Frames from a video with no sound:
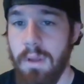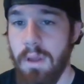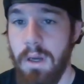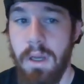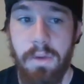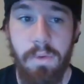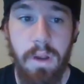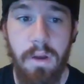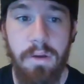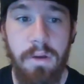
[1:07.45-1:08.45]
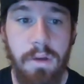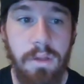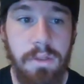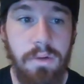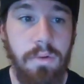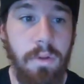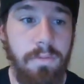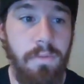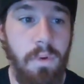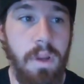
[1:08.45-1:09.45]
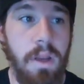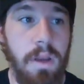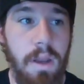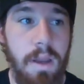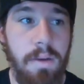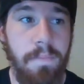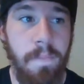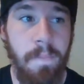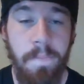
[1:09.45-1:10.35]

and it went under a total of 49.